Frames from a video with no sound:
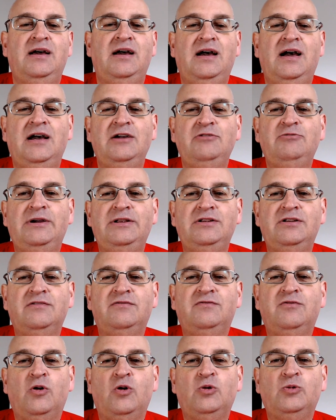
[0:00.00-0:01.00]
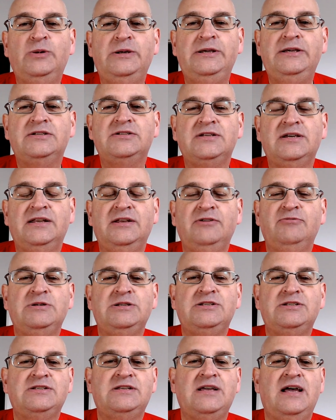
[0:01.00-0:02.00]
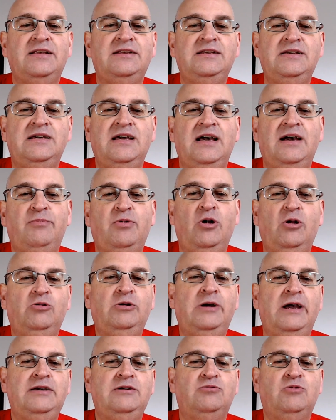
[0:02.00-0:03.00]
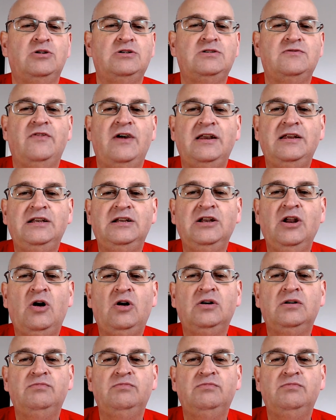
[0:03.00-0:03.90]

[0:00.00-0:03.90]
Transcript: I went to 4 weeks and it was standing up. Okay, it wasn't very long,